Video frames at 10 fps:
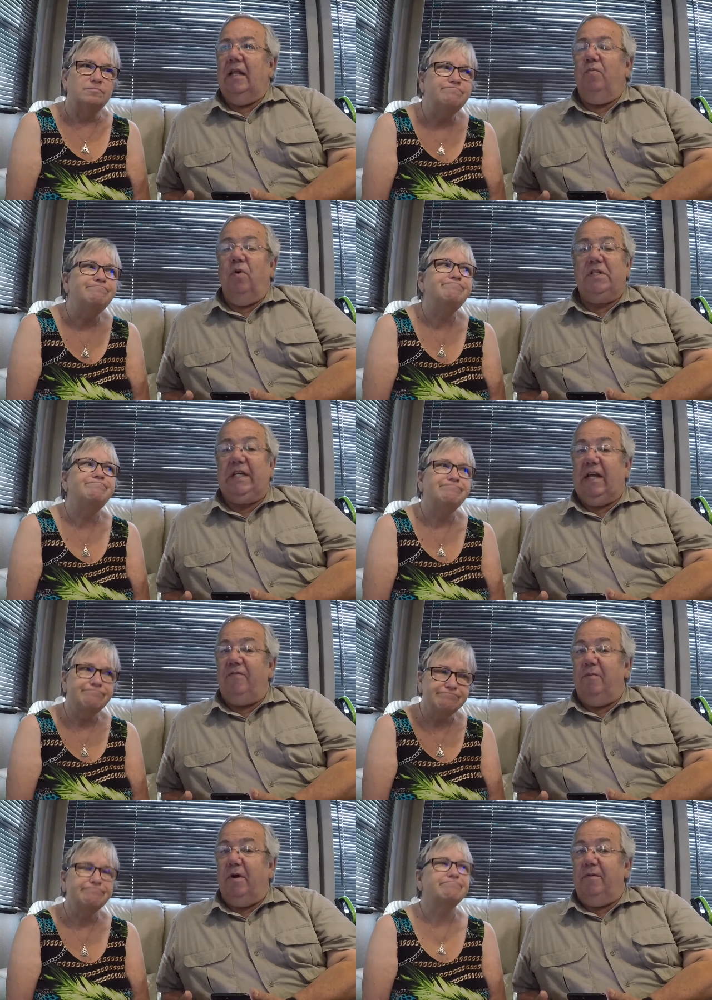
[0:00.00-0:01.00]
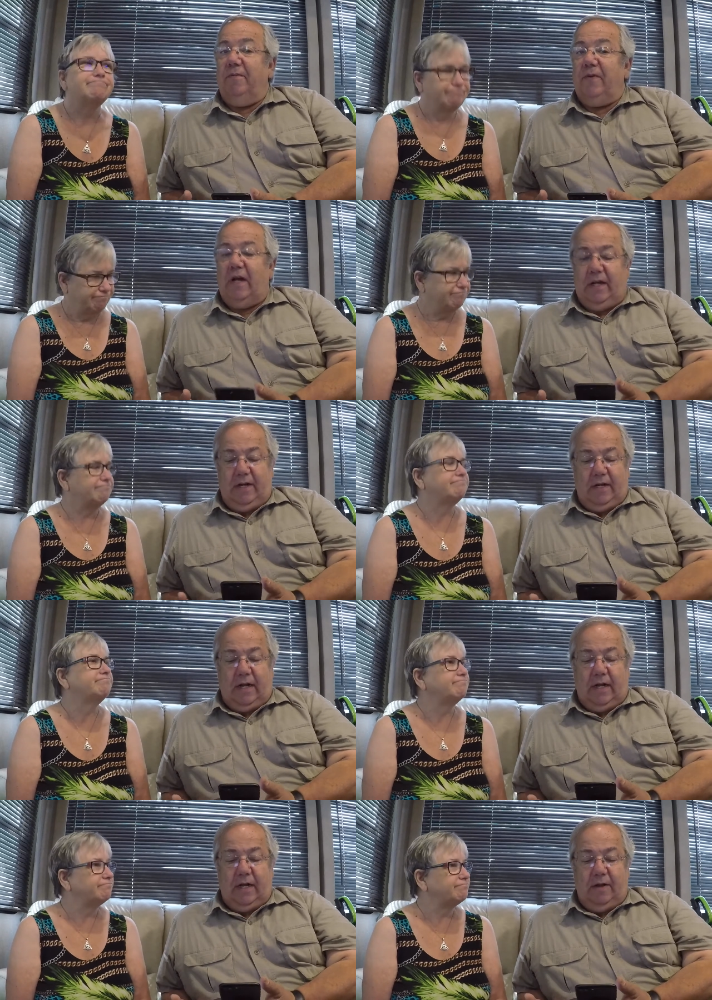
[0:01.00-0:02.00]
Speaker 1: then once again from Harbor Freight,
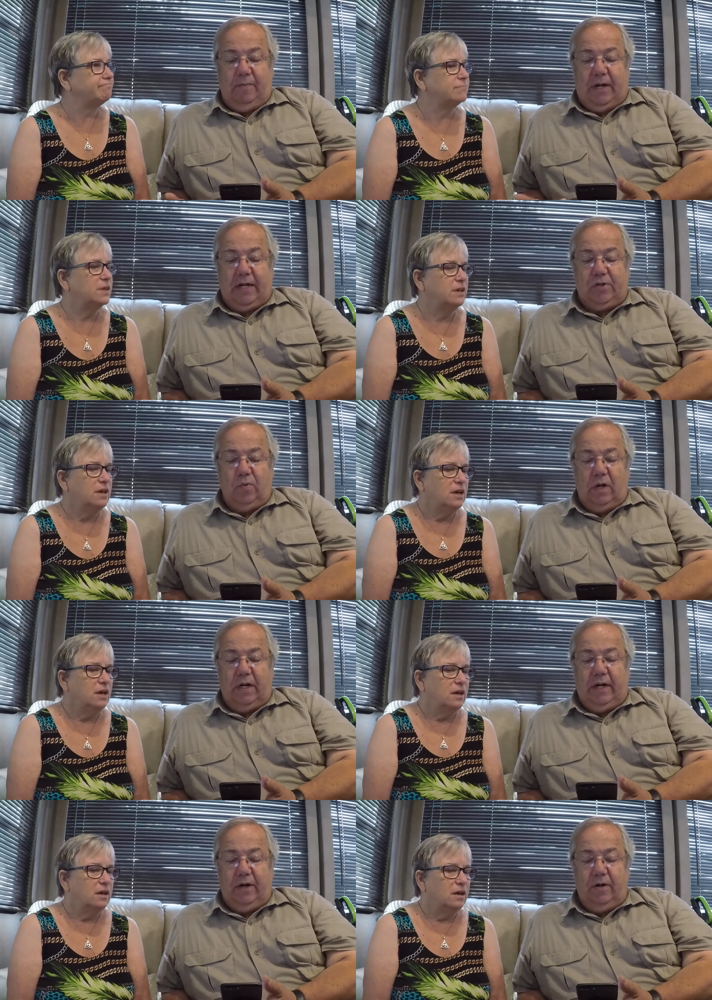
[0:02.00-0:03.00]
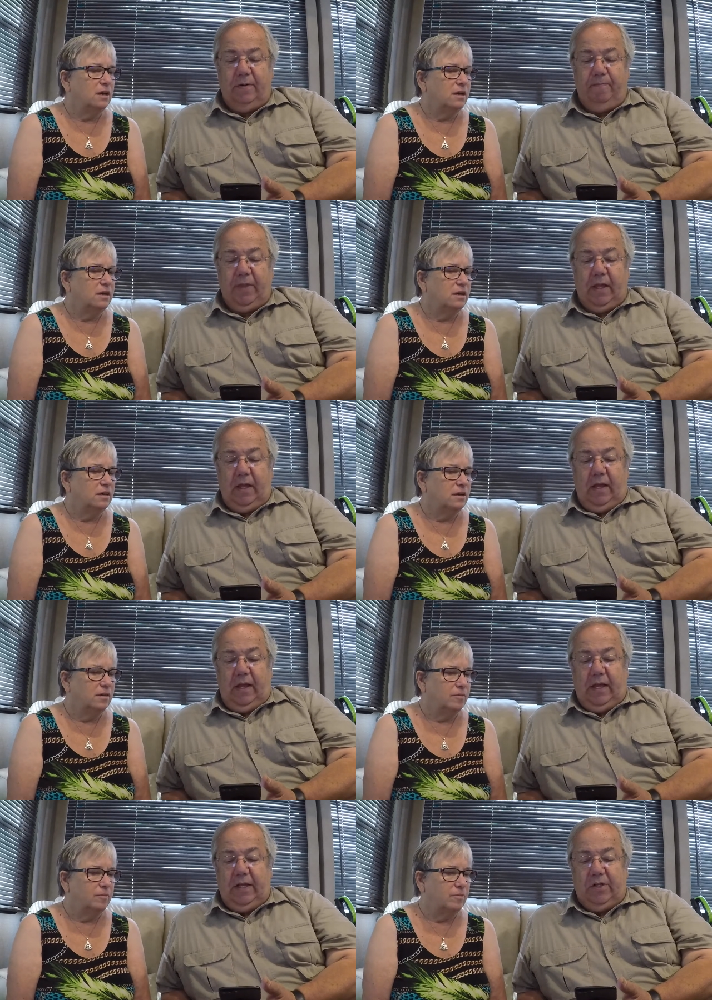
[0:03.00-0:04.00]
uh, my next one on here
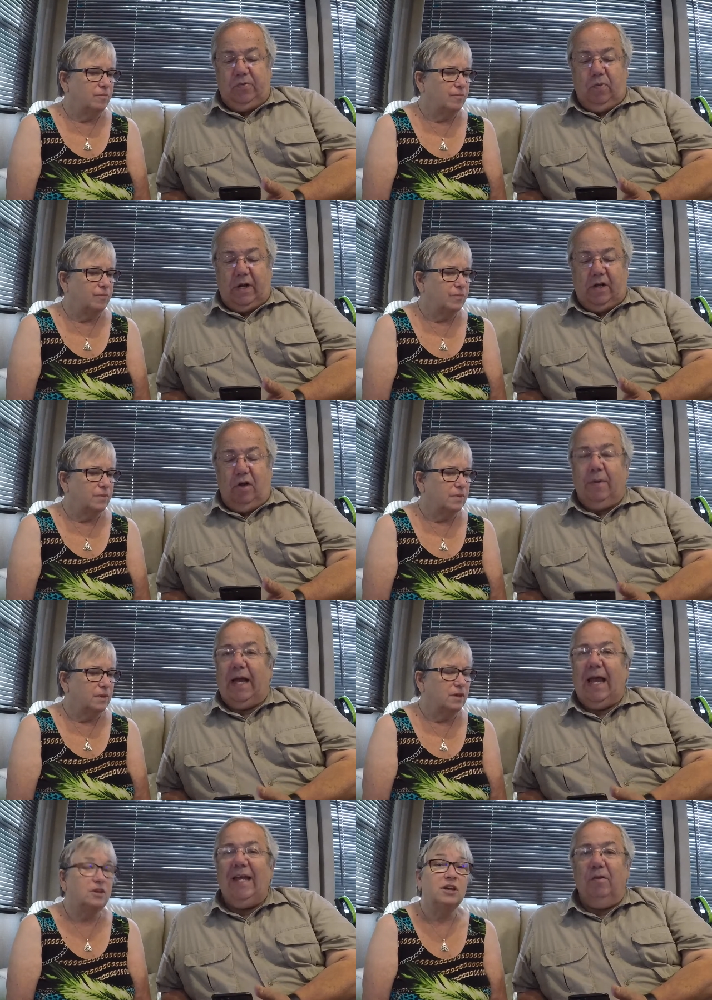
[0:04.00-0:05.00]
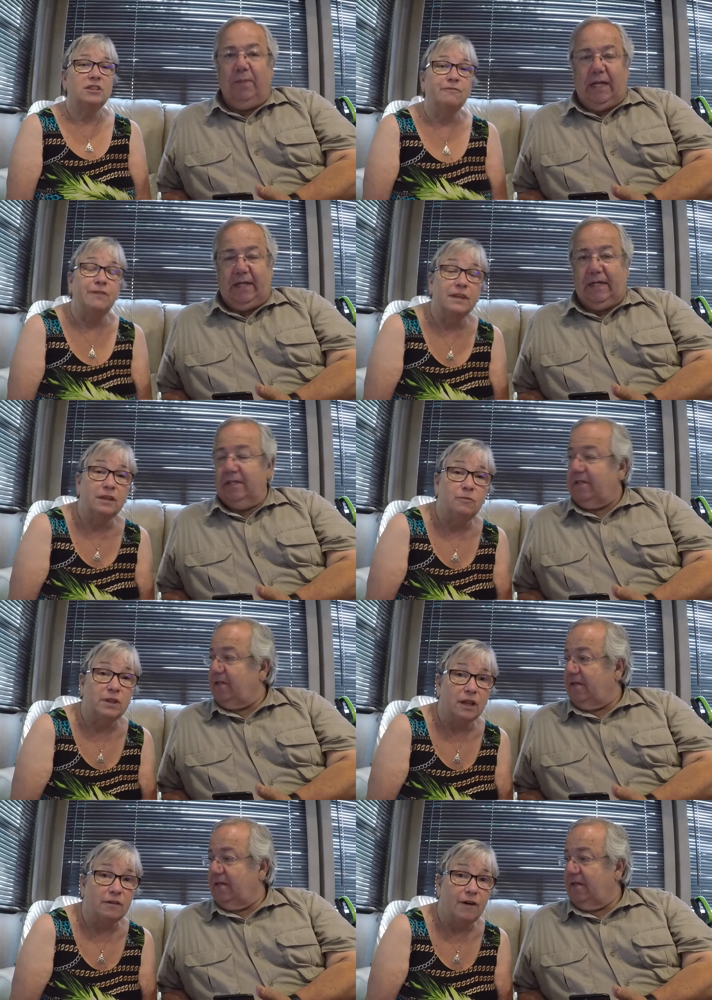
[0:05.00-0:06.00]
is what I call my hail. You get the blankets. feeling
Speaker 2: we
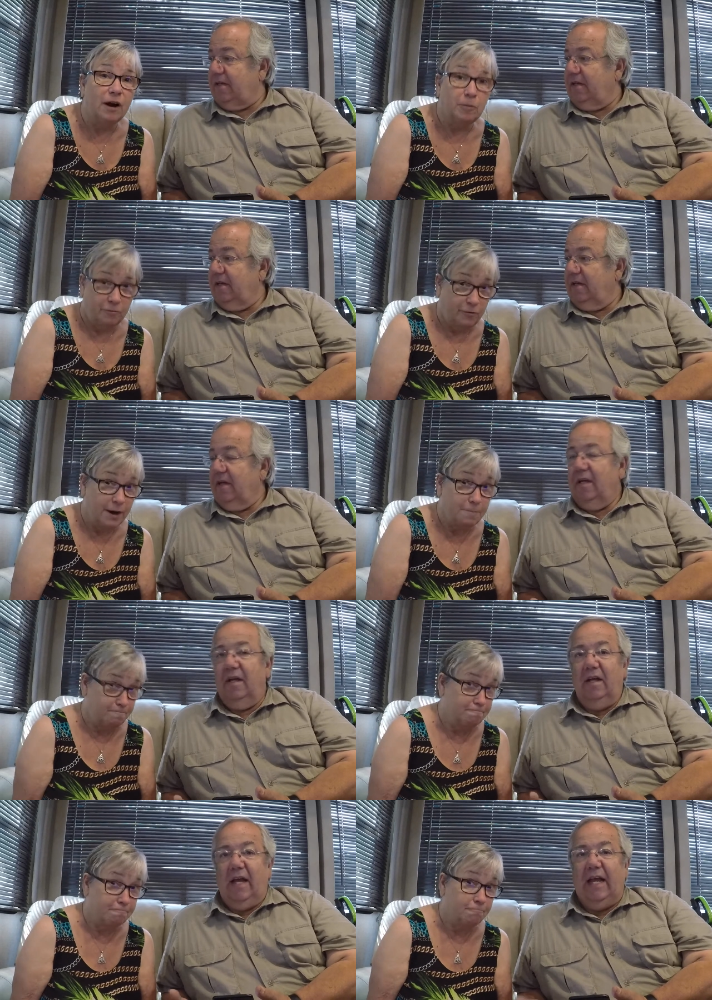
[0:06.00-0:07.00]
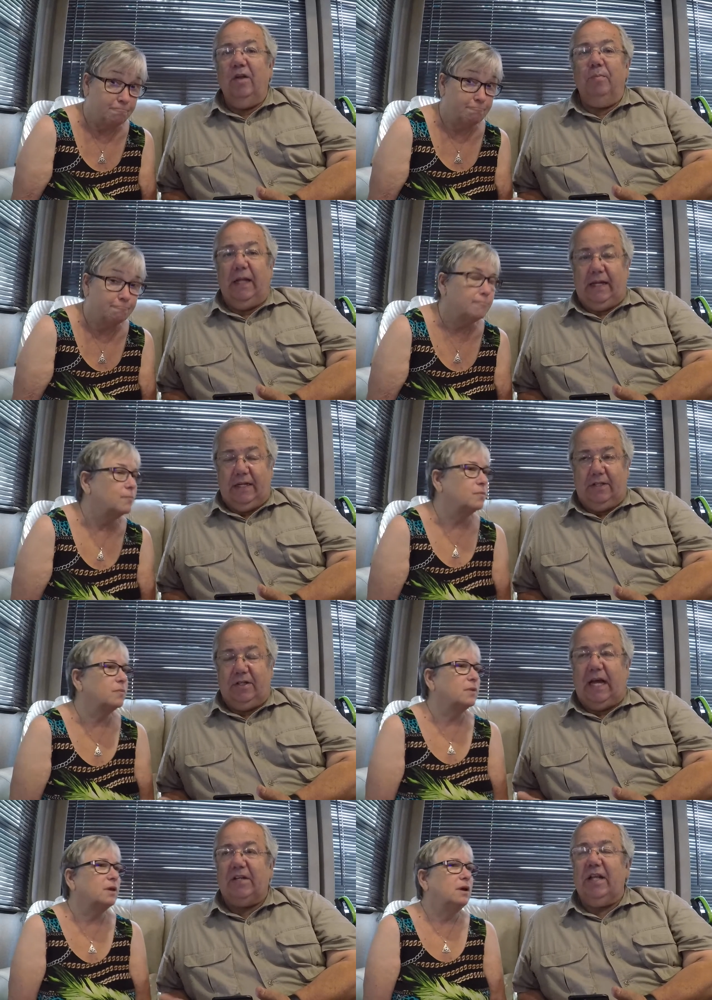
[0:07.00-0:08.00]
love Harbor Freight.
Speaker 1: Hail blankets.
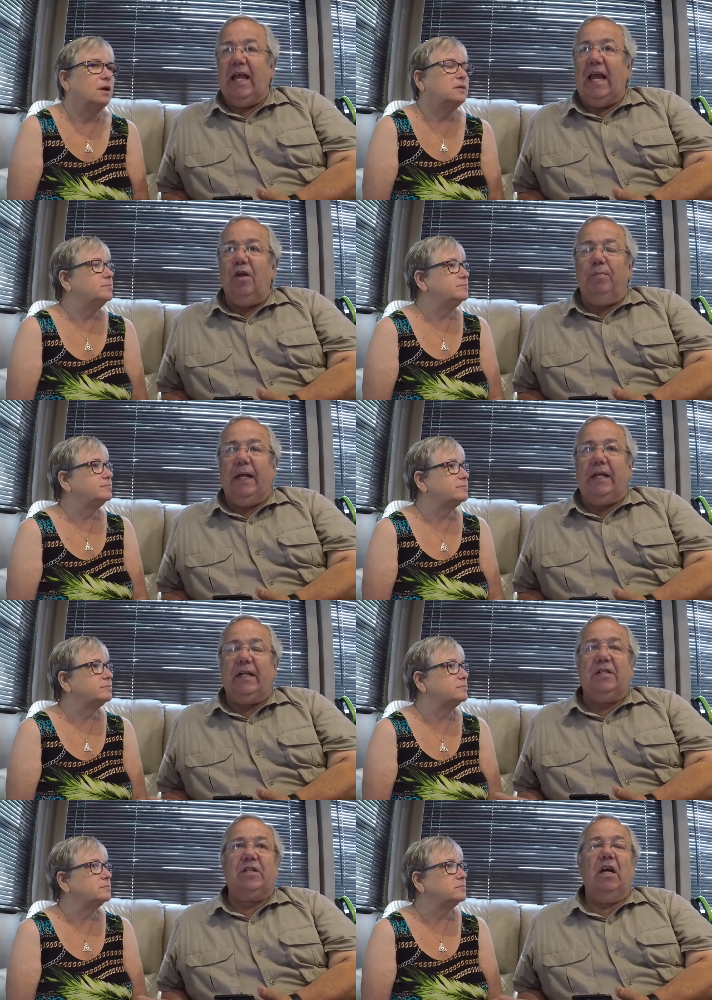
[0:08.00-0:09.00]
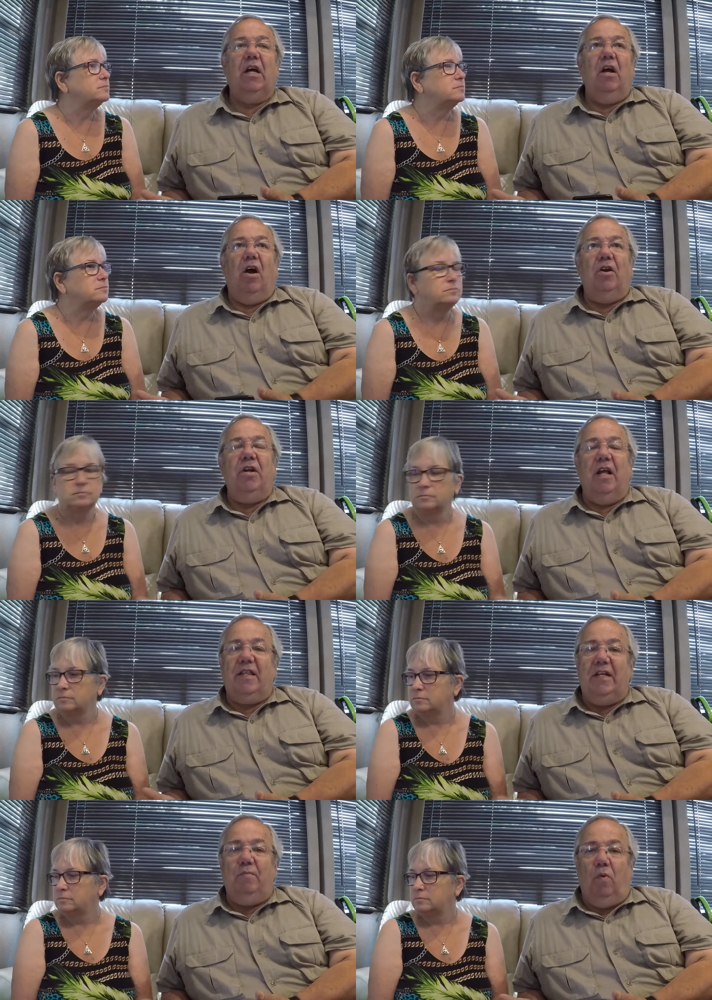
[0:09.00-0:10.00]
Actually, hail blankets are
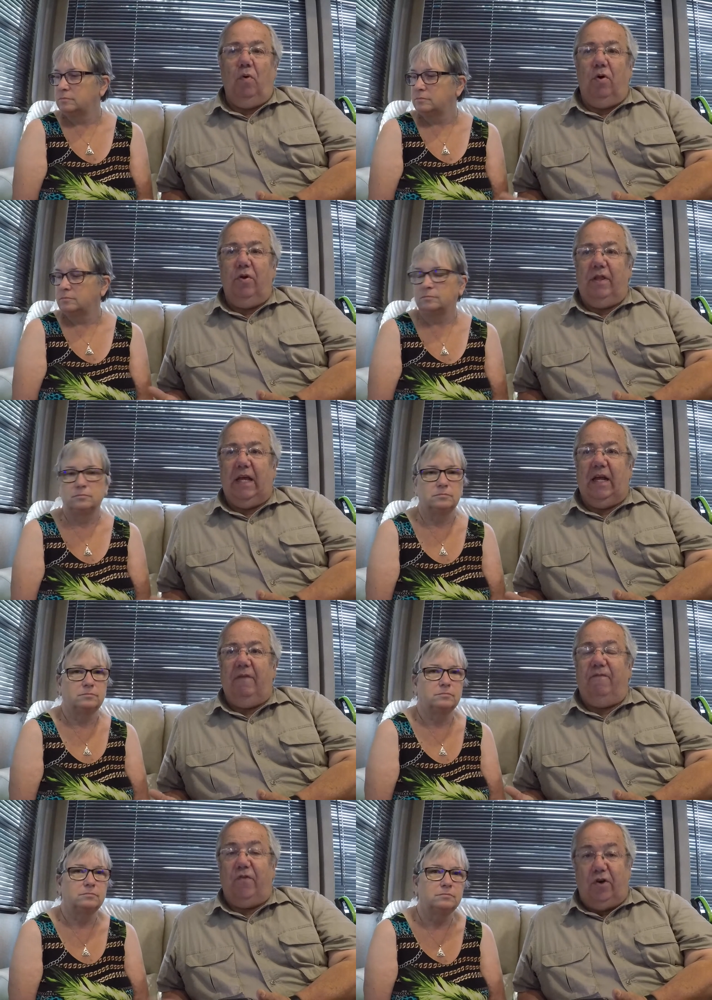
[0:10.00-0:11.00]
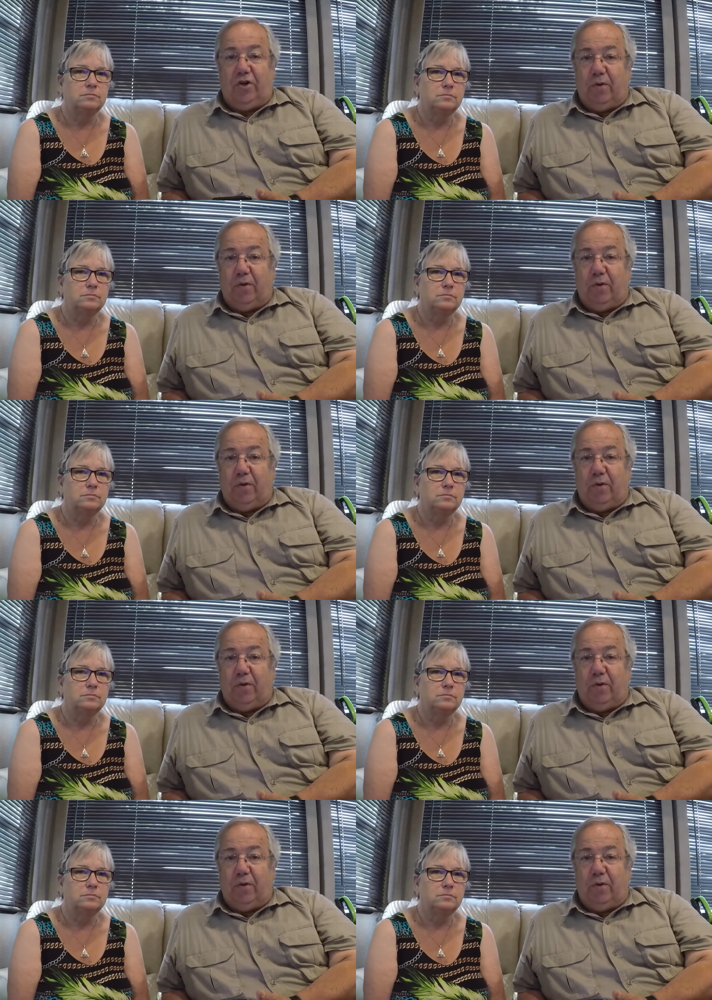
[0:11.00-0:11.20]
nothing more than furniture